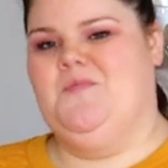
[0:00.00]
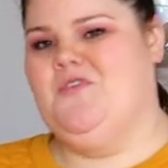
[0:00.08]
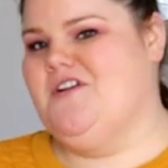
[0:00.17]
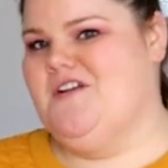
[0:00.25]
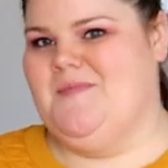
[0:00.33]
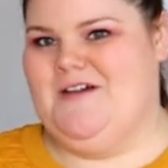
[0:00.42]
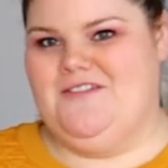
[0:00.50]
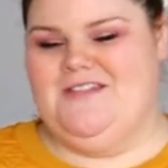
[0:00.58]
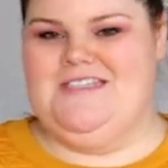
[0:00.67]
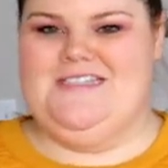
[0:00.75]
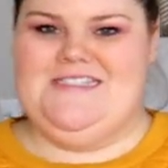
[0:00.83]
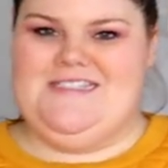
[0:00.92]
bit more about
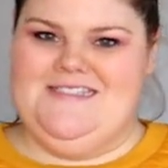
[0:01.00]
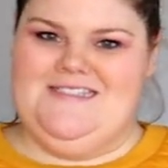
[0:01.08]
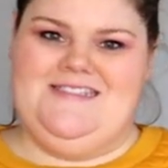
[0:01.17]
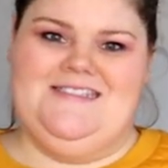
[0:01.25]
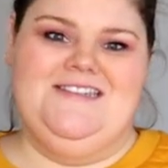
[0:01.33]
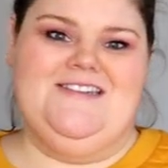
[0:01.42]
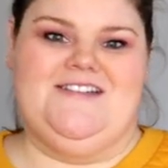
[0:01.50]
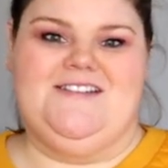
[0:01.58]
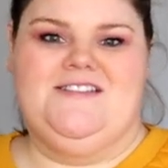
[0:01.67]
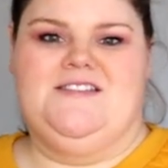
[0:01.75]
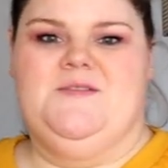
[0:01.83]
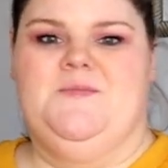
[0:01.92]
these
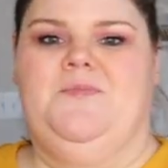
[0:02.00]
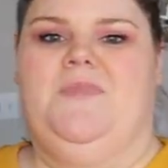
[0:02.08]
sneakers.